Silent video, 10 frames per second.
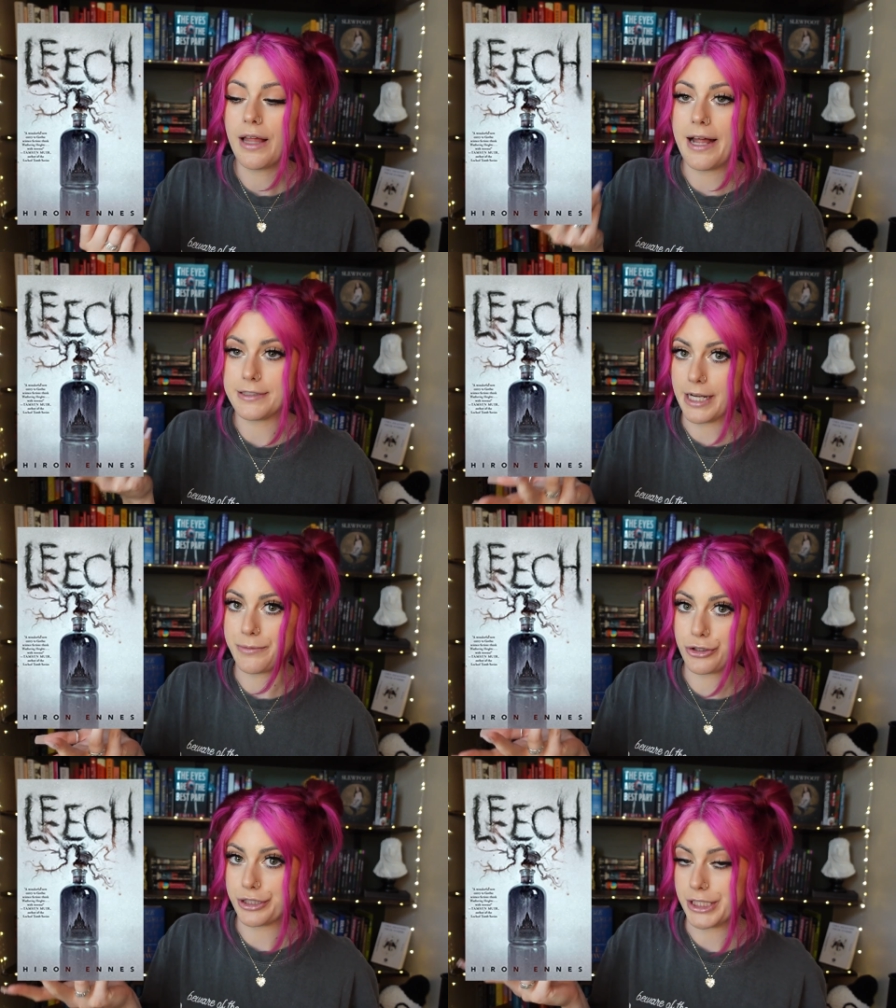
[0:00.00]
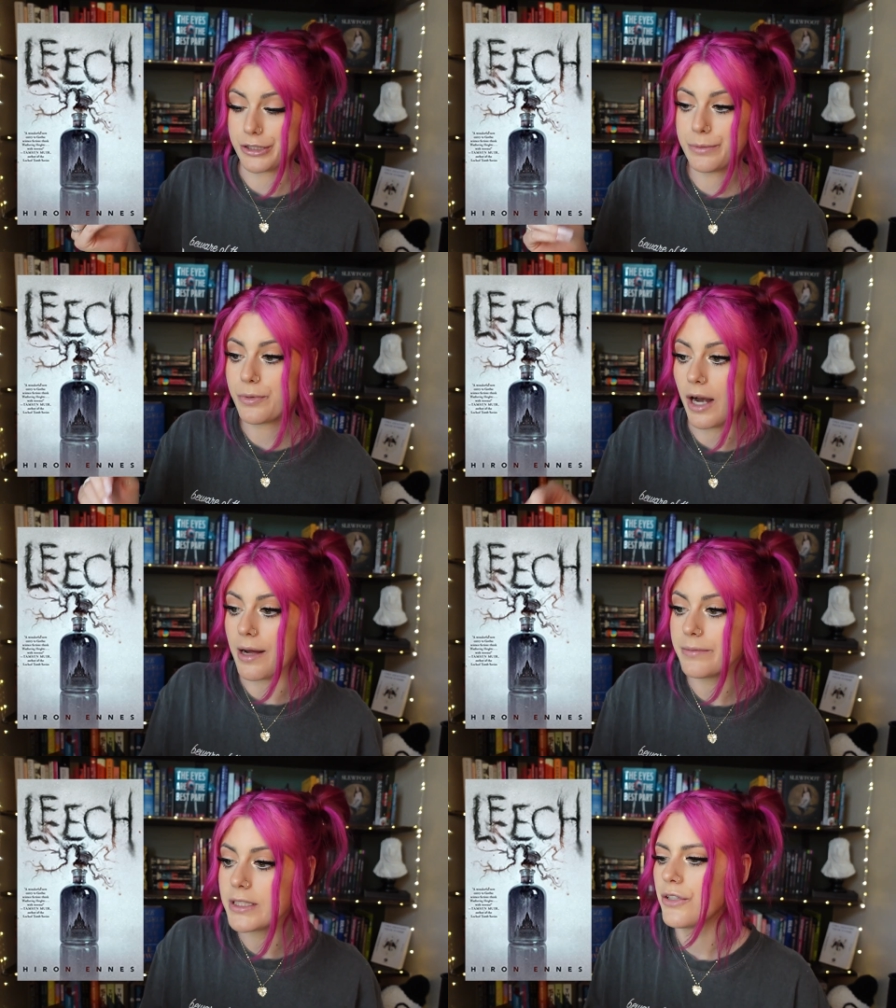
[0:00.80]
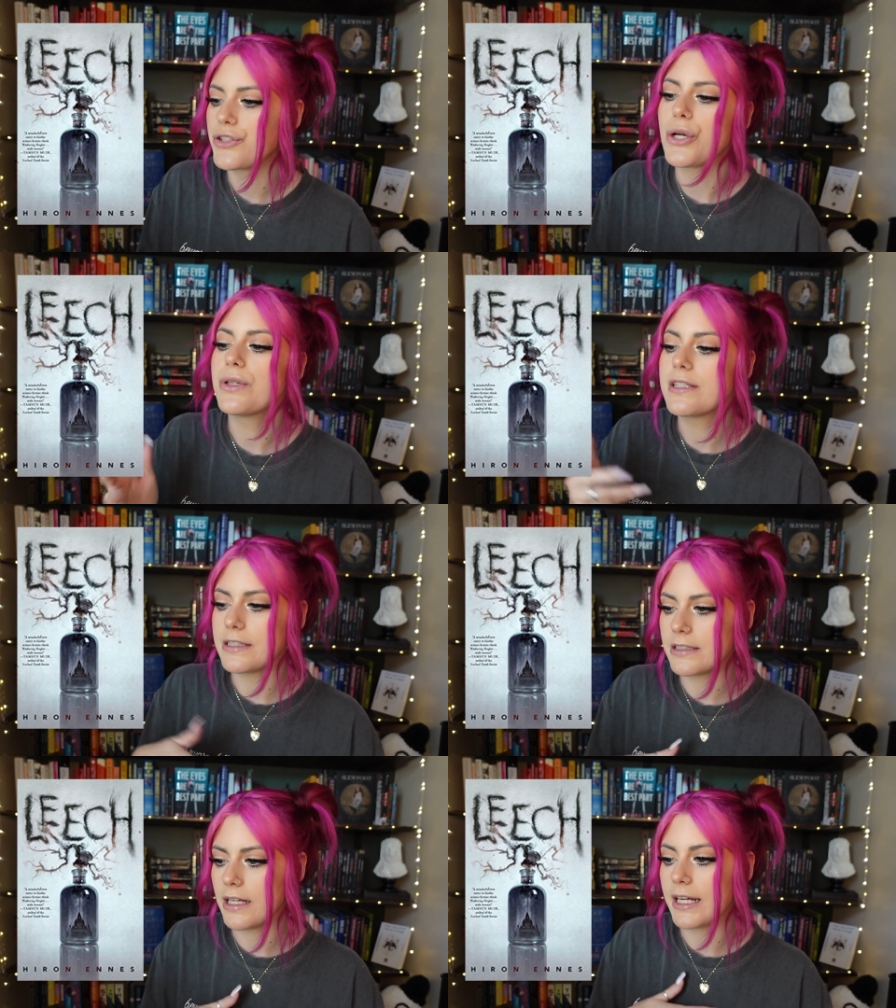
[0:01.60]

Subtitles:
end times are near prompt. So this is,